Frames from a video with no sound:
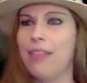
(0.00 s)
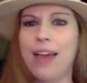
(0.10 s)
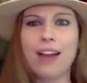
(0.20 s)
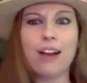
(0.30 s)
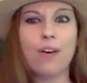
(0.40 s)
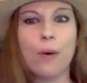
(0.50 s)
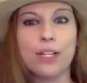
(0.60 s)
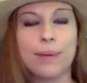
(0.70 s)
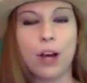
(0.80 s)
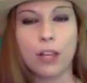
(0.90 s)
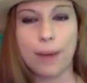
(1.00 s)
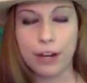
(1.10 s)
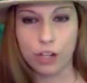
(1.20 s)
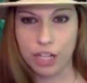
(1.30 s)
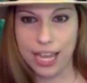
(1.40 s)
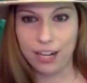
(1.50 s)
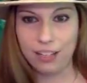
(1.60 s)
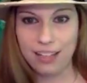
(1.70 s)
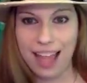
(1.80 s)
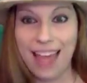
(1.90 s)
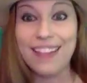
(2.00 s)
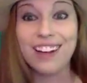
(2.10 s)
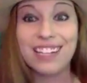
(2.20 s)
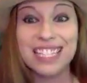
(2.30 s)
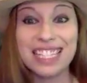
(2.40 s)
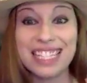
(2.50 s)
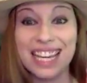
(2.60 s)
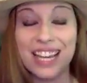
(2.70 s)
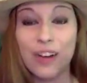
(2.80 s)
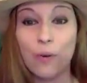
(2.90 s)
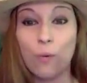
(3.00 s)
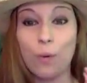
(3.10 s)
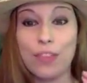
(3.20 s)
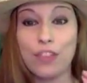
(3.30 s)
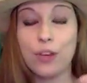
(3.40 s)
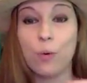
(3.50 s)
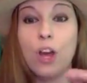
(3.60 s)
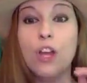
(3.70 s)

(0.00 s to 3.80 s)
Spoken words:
they are going to be all about your channel and they're going to stick with you.